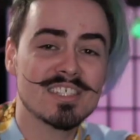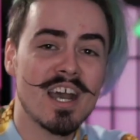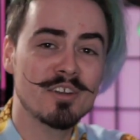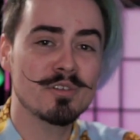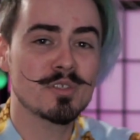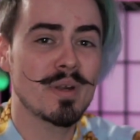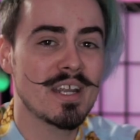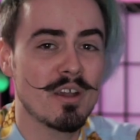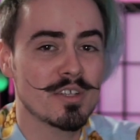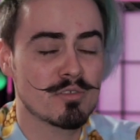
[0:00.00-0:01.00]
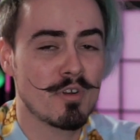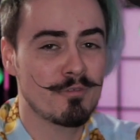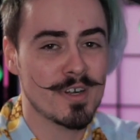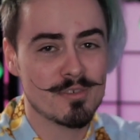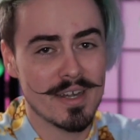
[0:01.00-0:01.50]
has 120
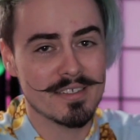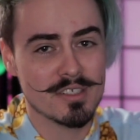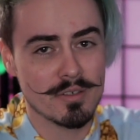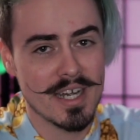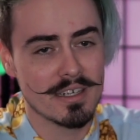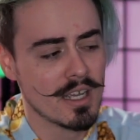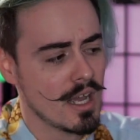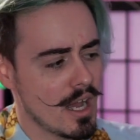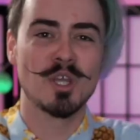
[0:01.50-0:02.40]
Hz refresh rate screen.